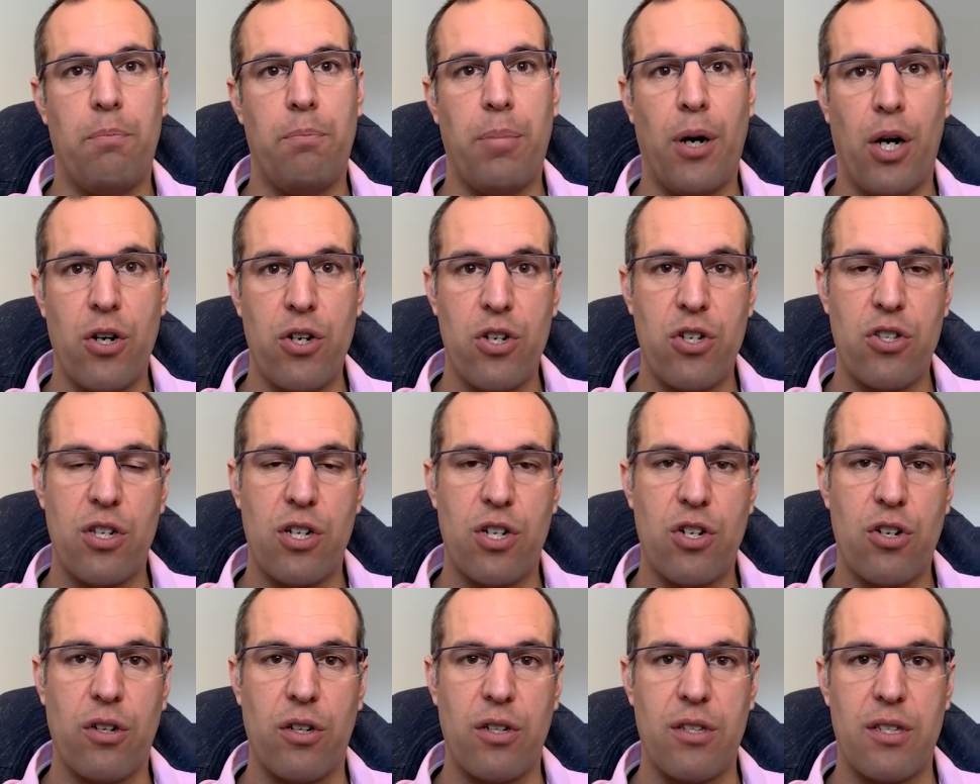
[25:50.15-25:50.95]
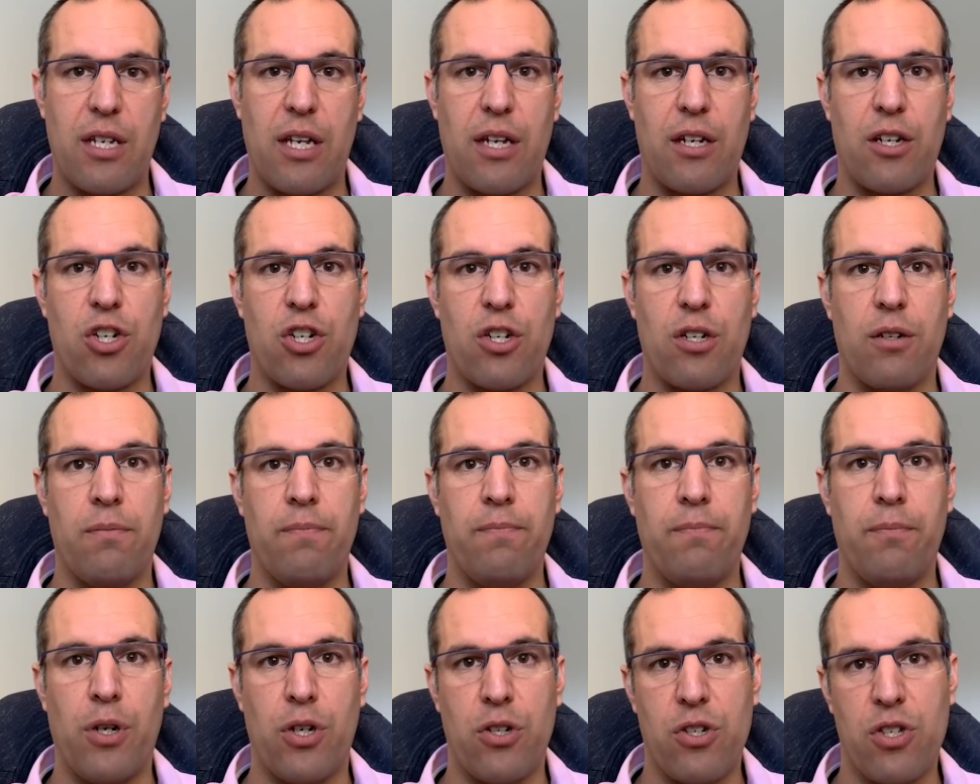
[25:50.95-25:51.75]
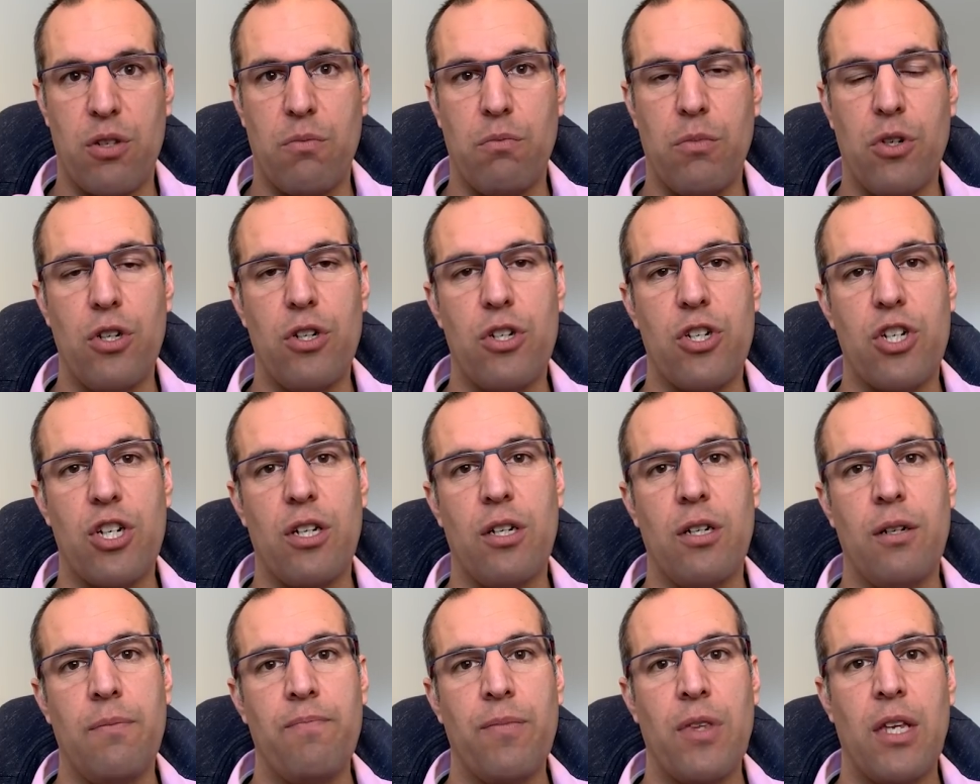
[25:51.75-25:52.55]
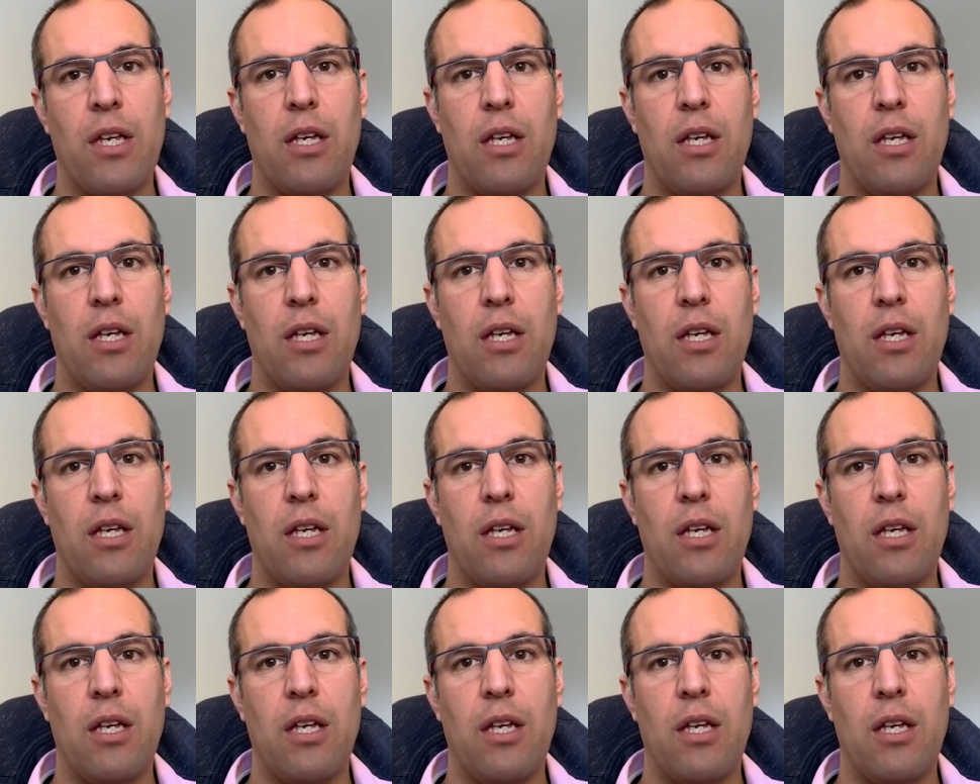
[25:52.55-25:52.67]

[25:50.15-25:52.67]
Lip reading: post the transaction, post the merger,